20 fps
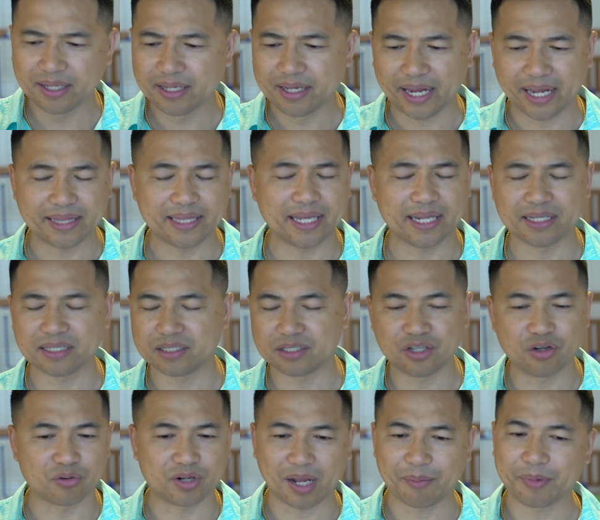and then,
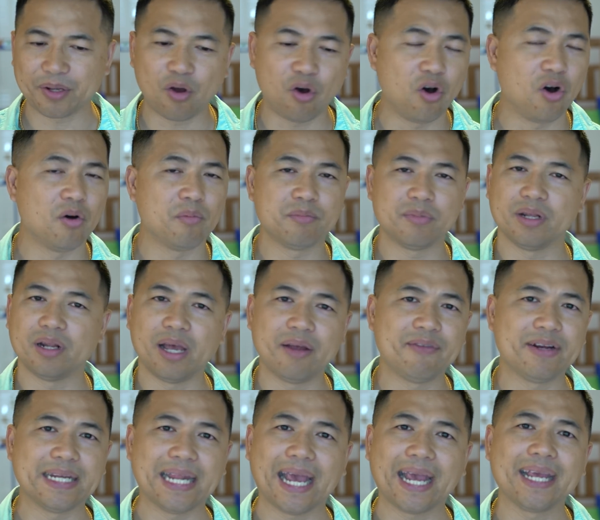coming home
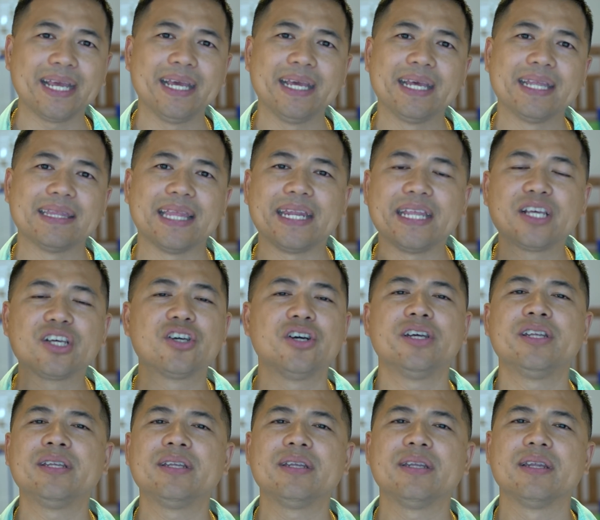every day that he
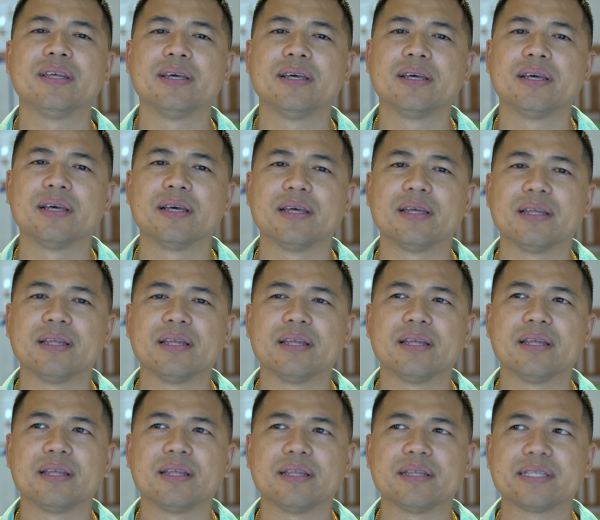couldn't
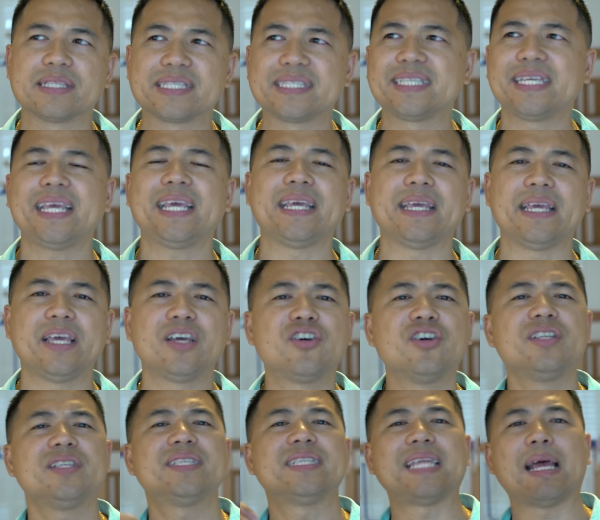
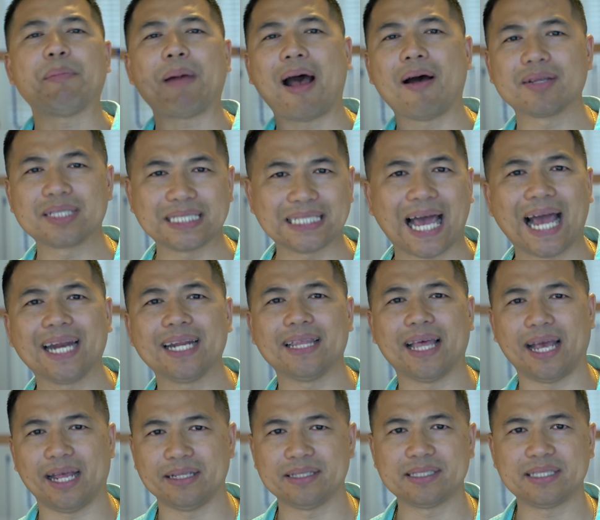step outside of
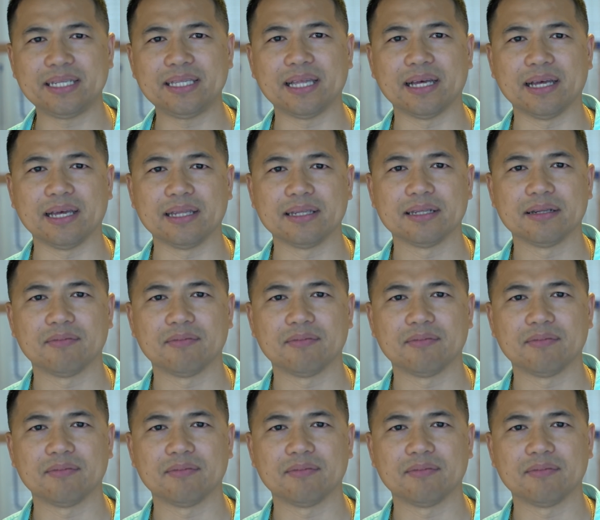that and see that,